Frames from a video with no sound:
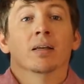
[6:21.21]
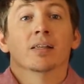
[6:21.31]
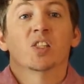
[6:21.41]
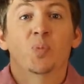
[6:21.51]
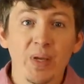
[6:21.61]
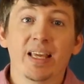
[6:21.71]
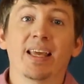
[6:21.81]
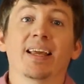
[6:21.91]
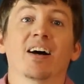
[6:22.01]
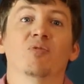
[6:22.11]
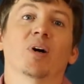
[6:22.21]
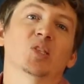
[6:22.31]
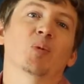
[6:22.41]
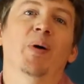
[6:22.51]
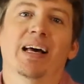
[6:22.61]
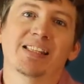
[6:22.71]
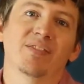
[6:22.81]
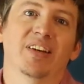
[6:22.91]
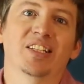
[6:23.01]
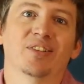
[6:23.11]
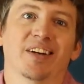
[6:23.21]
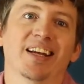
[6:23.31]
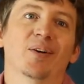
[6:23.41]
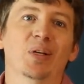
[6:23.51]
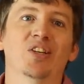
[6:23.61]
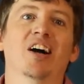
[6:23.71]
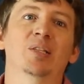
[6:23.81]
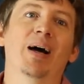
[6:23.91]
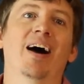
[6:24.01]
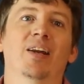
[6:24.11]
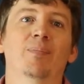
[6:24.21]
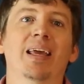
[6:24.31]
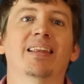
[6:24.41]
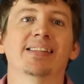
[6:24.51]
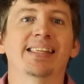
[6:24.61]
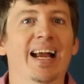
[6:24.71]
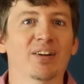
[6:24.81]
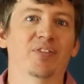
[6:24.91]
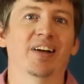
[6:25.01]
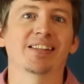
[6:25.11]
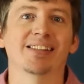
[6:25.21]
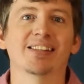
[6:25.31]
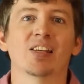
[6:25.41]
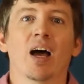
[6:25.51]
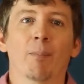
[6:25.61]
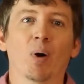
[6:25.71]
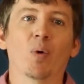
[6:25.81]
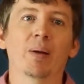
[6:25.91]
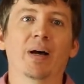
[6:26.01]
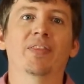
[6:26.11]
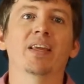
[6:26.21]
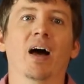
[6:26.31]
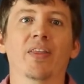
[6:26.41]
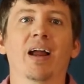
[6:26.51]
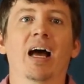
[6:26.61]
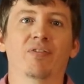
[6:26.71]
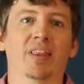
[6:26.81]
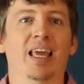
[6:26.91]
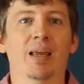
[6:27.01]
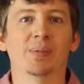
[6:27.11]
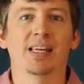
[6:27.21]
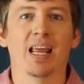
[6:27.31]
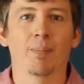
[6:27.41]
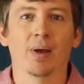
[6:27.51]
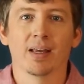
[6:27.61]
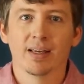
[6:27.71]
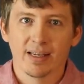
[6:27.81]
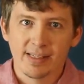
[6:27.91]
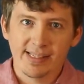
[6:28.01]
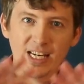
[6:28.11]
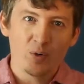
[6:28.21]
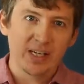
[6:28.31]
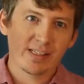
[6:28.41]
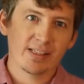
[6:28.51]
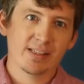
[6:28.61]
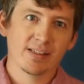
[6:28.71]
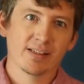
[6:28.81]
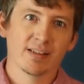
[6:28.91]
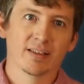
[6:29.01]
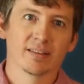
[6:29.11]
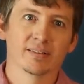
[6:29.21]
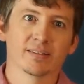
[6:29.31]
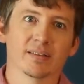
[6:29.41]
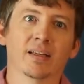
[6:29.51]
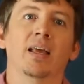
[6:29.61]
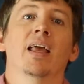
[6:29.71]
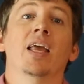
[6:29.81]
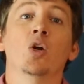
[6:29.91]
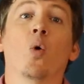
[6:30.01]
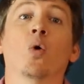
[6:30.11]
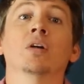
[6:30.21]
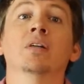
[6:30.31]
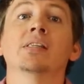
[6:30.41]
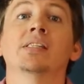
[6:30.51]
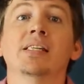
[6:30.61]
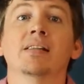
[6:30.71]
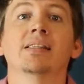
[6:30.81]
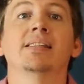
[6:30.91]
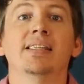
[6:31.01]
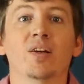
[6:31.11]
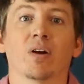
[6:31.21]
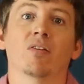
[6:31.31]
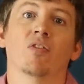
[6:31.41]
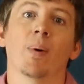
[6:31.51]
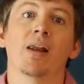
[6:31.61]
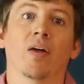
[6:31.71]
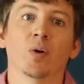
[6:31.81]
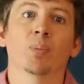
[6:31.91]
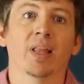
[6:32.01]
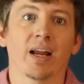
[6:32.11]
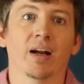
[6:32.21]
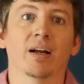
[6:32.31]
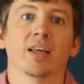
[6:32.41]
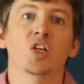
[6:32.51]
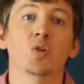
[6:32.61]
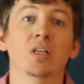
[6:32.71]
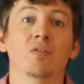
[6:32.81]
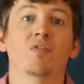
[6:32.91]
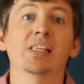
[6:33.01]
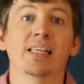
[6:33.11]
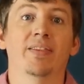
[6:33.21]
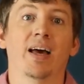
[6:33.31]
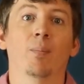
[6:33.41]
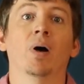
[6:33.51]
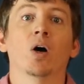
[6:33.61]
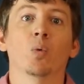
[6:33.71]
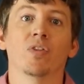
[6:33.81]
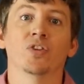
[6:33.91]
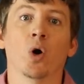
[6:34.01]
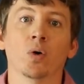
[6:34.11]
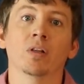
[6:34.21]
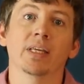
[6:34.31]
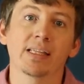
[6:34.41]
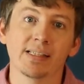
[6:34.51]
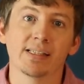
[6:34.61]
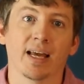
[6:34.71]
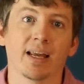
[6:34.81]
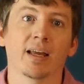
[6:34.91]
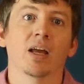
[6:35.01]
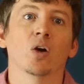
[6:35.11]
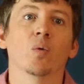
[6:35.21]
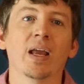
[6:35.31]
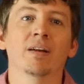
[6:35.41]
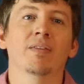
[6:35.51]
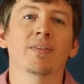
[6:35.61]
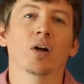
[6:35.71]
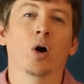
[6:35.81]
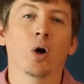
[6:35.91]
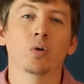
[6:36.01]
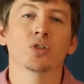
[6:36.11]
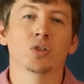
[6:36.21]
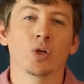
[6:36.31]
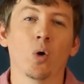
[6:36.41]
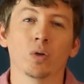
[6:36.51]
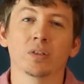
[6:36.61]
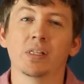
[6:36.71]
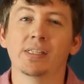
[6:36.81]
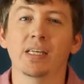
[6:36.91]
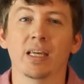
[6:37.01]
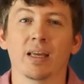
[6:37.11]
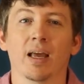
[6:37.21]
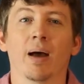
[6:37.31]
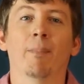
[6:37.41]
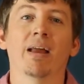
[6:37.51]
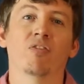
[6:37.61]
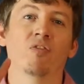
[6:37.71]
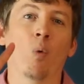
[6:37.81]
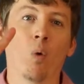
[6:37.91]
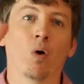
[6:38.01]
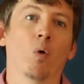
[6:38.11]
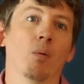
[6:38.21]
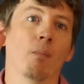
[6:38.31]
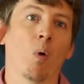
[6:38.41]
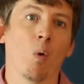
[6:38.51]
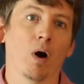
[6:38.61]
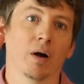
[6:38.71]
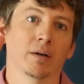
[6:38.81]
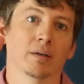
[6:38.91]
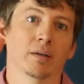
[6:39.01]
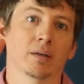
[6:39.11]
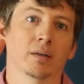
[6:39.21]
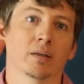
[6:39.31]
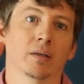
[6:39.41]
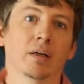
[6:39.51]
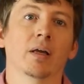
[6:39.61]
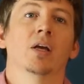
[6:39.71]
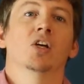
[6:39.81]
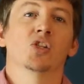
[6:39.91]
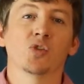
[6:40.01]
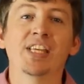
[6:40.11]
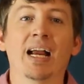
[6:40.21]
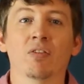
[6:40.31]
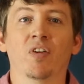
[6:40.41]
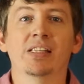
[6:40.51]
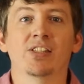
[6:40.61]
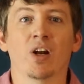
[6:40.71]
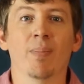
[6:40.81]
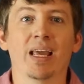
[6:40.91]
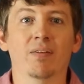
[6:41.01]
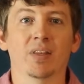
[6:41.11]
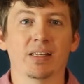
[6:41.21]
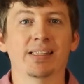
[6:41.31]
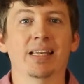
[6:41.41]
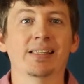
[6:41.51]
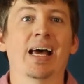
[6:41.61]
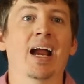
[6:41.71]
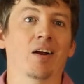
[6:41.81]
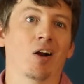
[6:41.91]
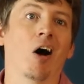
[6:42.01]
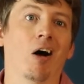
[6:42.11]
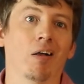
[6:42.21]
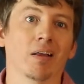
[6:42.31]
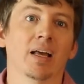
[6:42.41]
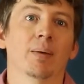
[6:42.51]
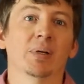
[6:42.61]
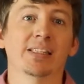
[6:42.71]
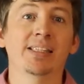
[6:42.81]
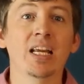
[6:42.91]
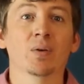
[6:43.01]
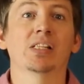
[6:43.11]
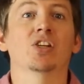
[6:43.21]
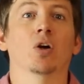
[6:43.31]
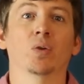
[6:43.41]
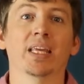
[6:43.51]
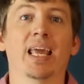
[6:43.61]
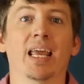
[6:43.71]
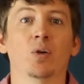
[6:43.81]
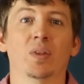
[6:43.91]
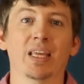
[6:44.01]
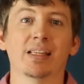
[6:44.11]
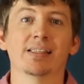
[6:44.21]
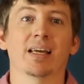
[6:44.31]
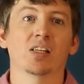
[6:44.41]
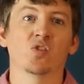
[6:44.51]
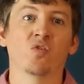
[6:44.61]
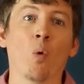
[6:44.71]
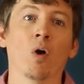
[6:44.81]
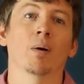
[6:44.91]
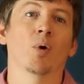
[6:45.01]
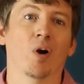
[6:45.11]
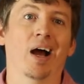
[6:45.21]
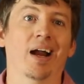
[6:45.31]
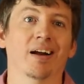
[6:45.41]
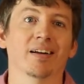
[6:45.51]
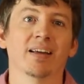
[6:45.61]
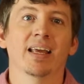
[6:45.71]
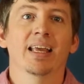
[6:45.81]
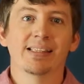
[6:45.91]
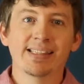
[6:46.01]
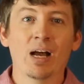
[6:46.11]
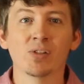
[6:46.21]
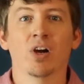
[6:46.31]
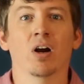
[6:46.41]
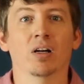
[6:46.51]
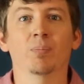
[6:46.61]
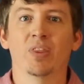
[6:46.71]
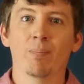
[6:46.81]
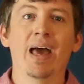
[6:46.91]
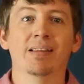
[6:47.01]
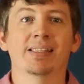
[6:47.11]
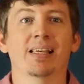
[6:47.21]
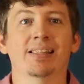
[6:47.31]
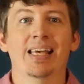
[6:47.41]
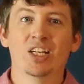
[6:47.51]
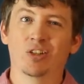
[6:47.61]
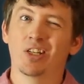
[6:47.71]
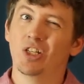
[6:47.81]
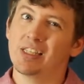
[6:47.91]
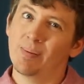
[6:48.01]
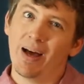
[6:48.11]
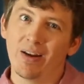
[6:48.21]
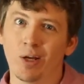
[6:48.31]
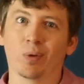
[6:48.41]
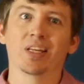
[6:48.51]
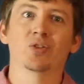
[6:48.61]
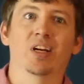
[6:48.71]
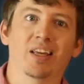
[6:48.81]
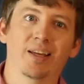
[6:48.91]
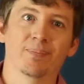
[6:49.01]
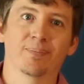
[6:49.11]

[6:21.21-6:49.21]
Speaking of multiple paths to victory, we talked about how to make sacrifices, but what about the other half of the game's name? Secrets. In order to steal a secret from another player, you need to visit them with total insight greater than their host's total deceit by 4 or more. So sacrifices are made if the deceit is higher at all, but secrets are only gained when the insight is 4 or more higher. It sounds harder, but the math says it's actually just about equally tricky.